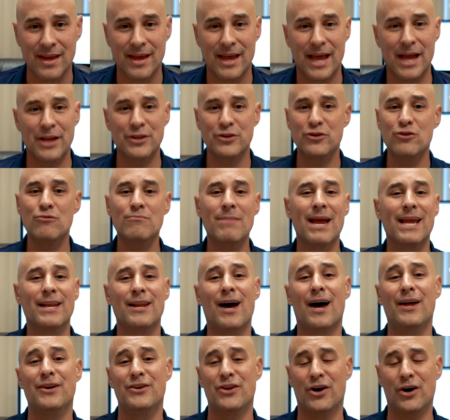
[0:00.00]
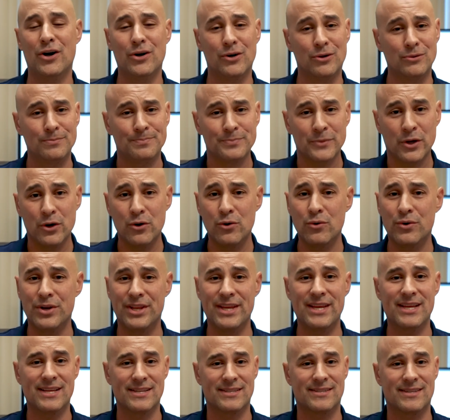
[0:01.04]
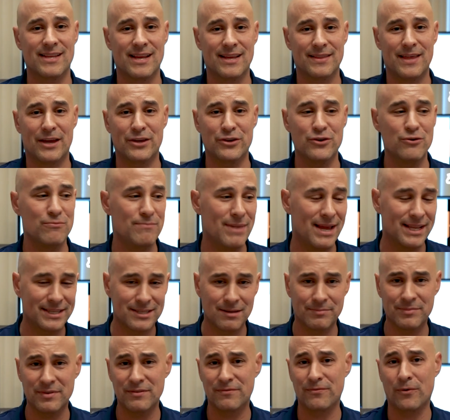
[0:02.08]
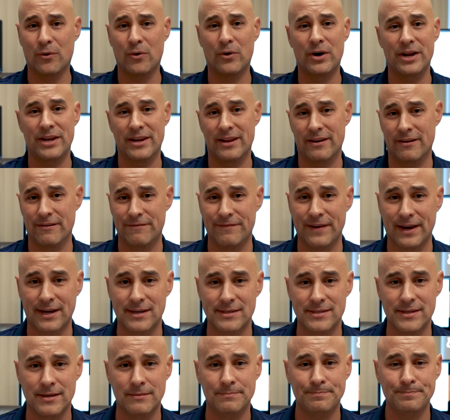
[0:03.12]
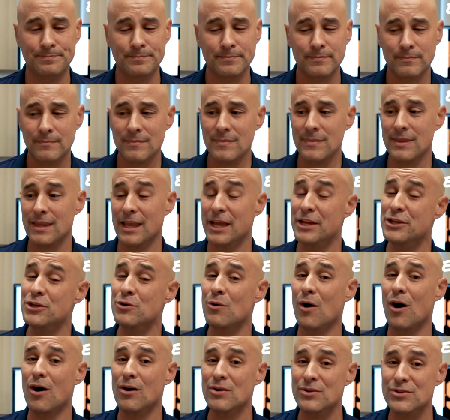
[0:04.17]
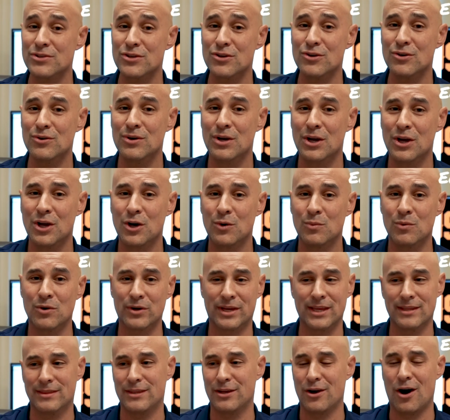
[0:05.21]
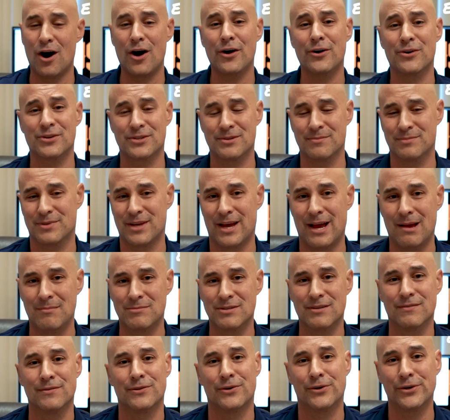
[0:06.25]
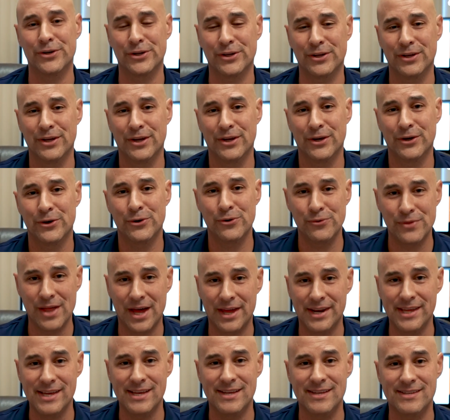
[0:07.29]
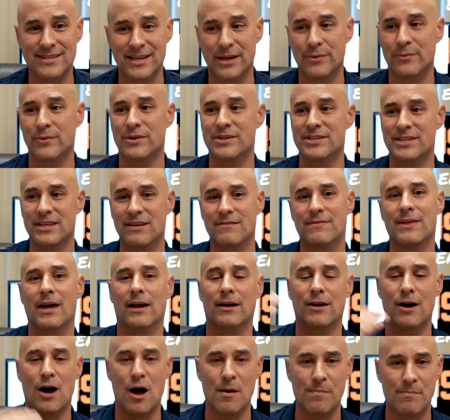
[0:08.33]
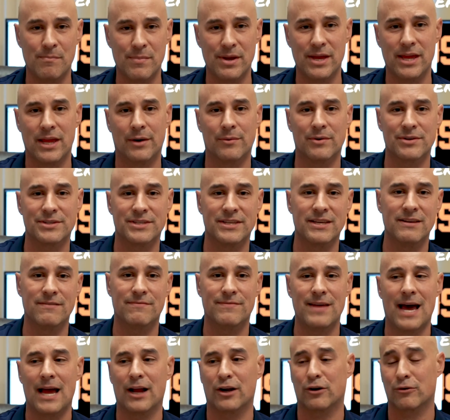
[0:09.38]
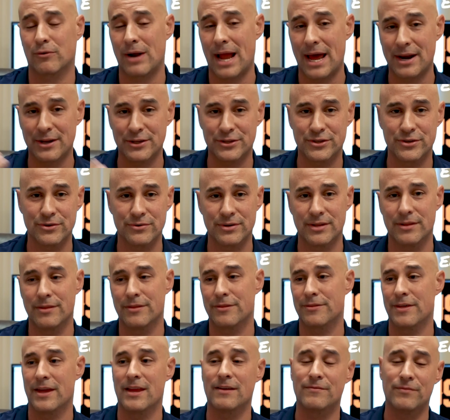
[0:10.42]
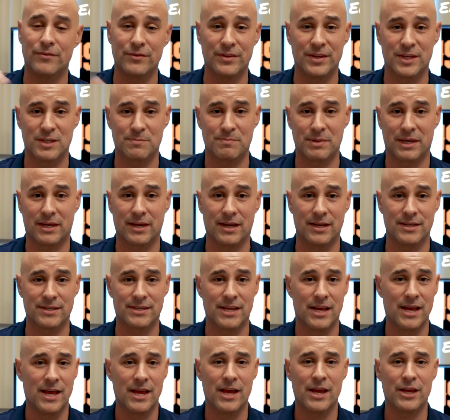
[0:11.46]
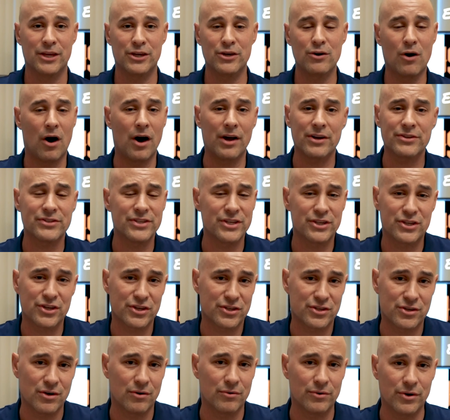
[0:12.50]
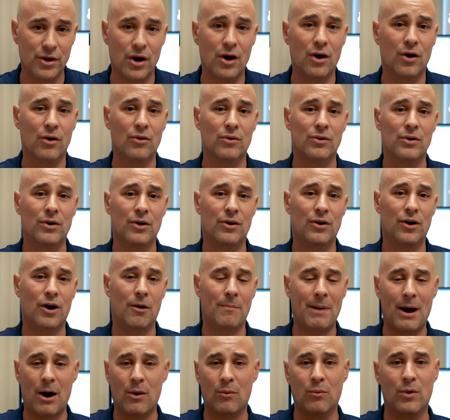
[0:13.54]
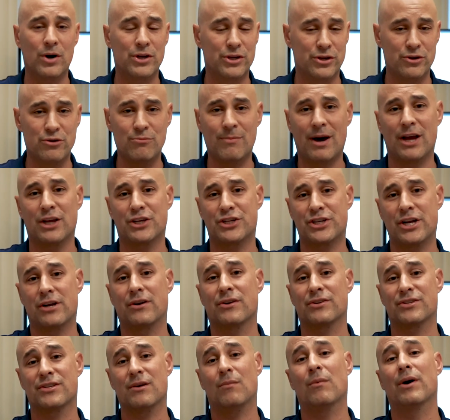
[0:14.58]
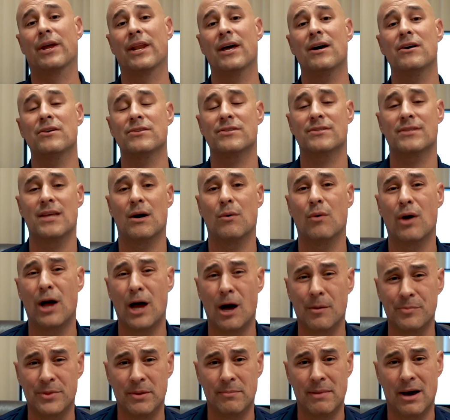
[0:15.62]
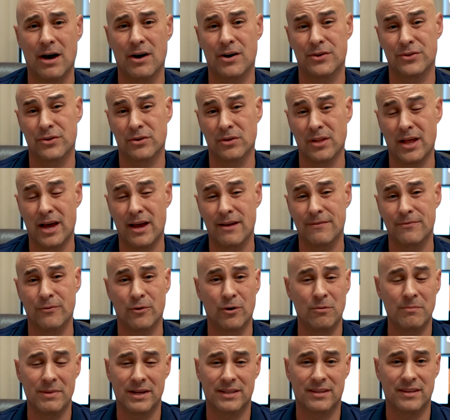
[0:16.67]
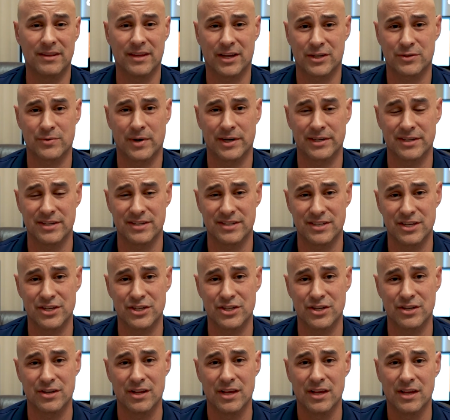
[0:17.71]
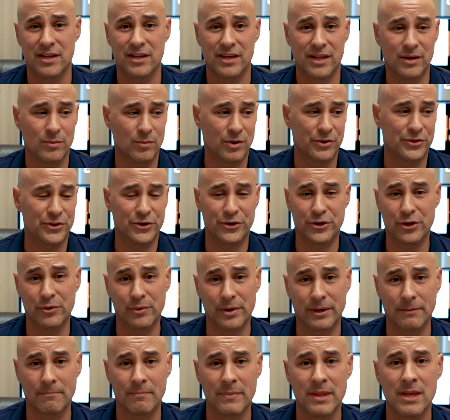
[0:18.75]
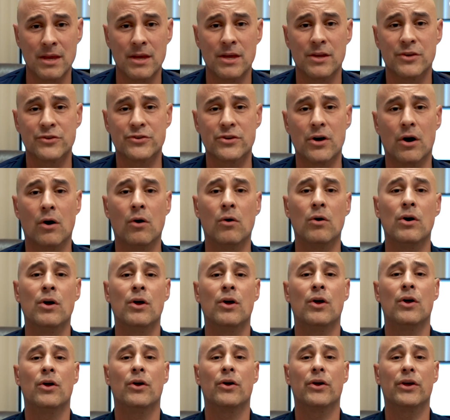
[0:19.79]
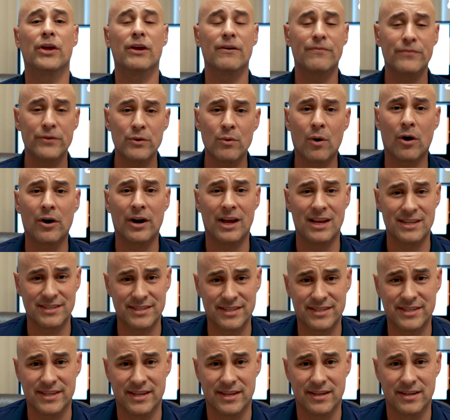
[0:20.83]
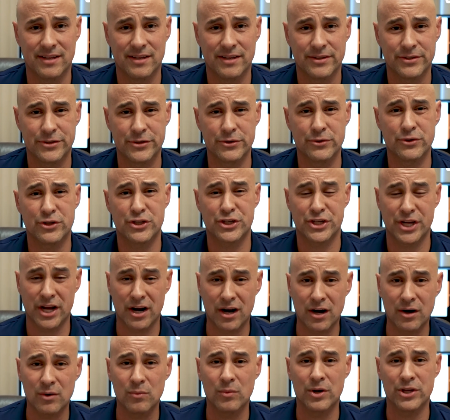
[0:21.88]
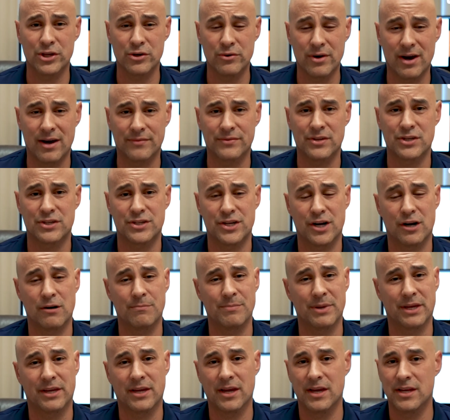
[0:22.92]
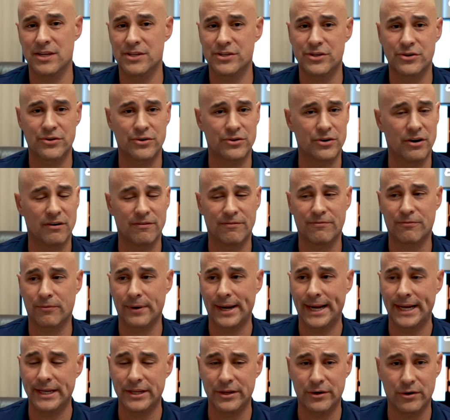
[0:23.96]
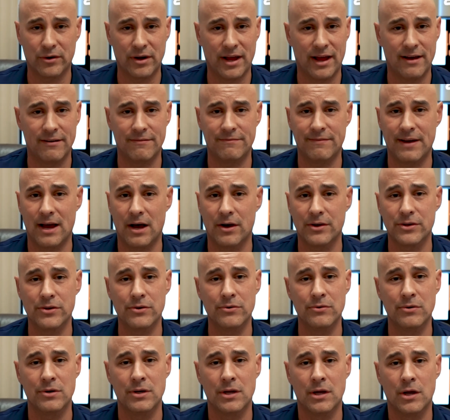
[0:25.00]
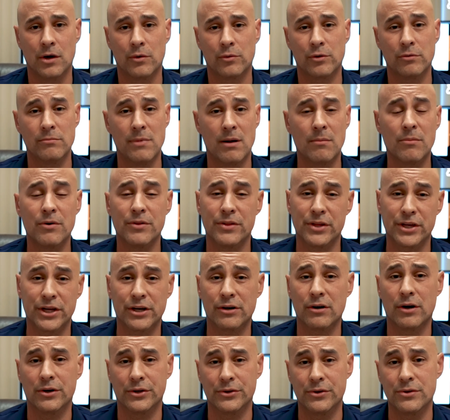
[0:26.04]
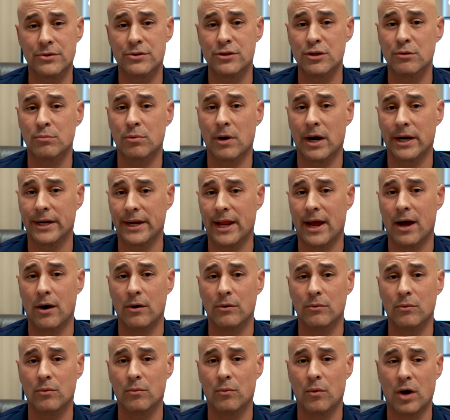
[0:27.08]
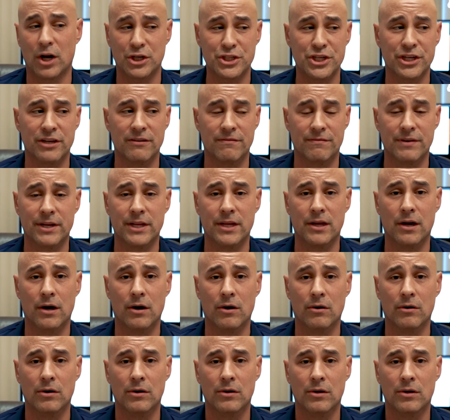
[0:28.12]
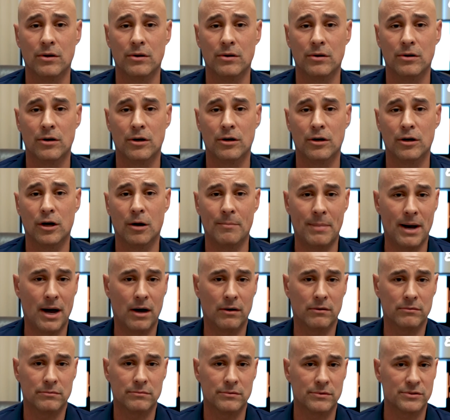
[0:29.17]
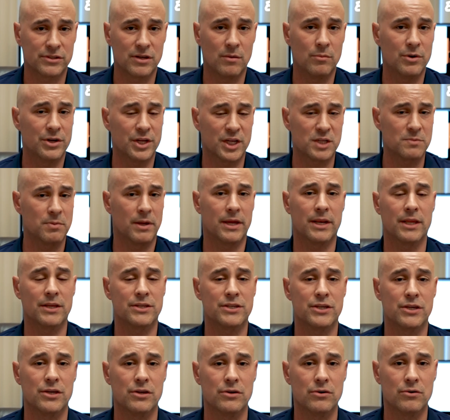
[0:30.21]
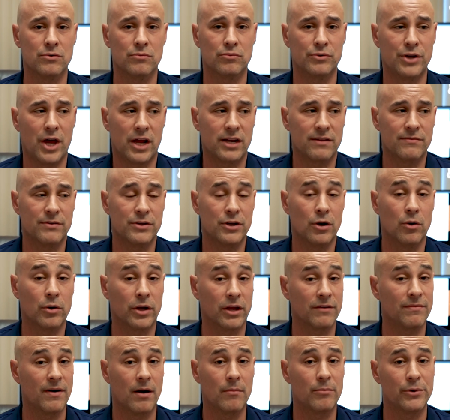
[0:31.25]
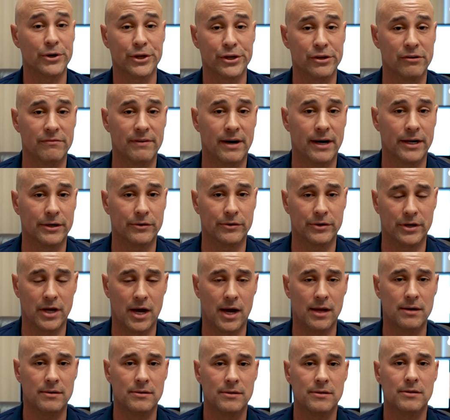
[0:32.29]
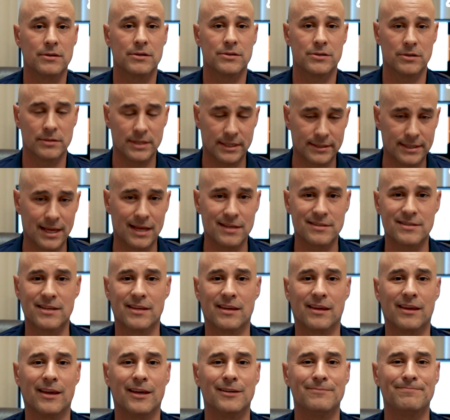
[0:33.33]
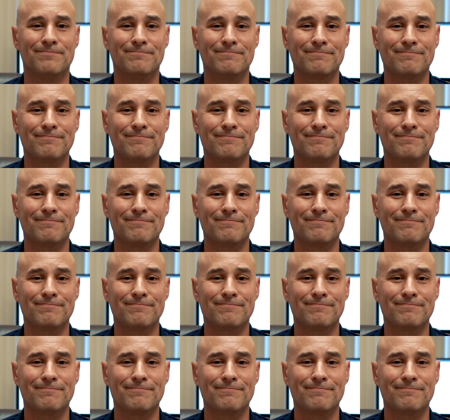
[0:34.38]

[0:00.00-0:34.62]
And you may not know who it is that you made something for and that affects them. And you also will get the honor sometimes of learning who that is and receive that compliment and receive that gratitude and thankfulness because you honestly just don't know about what you might share to someone else that will help them out in their life or make the next right decision in what they're doing. So if you are hesitant to share what you have to share because you're afraid you don't have value, remember that you're on YouTube right now watching a video about someone explaining to you, not even knowing if I'm bringing you value or not. So let that sink in